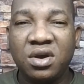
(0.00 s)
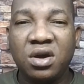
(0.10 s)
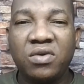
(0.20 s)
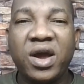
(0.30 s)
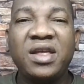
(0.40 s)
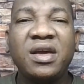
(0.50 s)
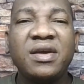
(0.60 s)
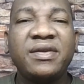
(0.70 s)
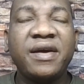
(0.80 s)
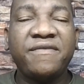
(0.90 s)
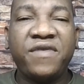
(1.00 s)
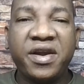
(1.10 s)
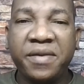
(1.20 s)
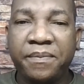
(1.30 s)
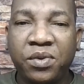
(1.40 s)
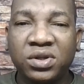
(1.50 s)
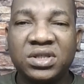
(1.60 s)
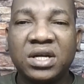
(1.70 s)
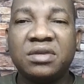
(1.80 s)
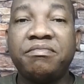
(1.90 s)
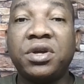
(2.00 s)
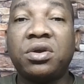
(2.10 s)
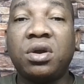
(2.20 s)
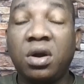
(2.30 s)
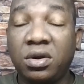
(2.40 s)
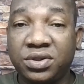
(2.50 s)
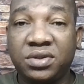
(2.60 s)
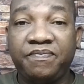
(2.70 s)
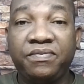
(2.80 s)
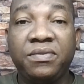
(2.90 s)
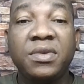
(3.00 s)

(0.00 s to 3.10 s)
All right, they're very important because